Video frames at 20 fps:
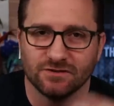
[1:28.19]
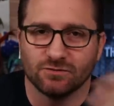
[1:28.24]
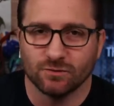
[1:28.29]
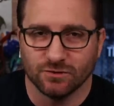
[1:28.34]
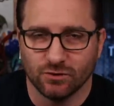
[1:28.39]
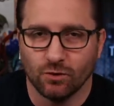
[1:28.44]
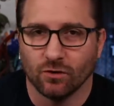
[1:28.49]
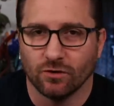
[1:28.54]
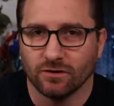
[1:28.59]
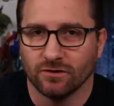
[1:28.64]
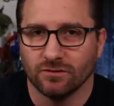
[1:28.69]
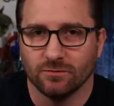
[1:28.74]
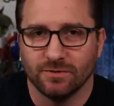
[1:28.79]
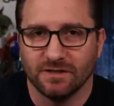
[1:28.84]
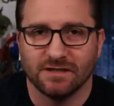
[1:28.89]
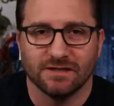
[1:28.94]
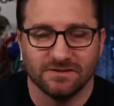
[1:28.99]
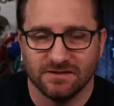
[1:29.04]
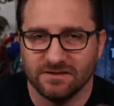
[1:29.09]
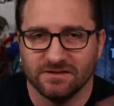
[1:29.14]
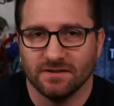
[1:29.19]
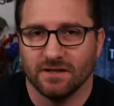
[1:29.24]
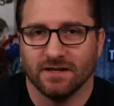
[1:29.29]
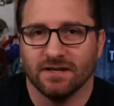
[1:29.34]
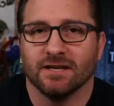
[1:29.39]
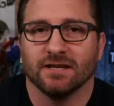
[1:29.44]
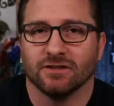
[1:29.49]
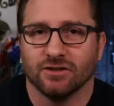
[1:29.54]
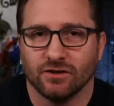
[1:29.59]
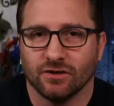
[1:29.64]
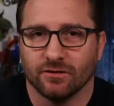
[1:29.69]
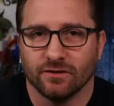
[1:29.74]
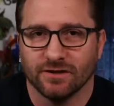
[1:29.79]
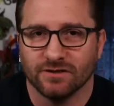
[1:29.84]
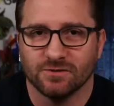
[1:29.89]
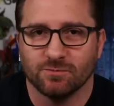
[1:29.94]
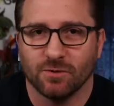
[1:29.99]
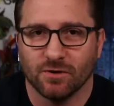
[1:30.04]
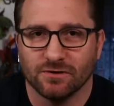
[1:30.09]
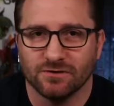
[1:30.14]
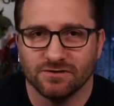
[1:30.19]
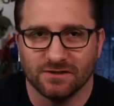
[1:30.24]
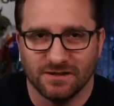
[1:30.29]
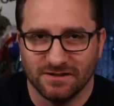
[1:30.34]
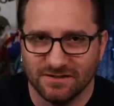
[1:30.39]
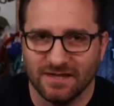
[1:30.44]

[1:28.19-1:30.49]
it's rhetorical because he's an incurious person.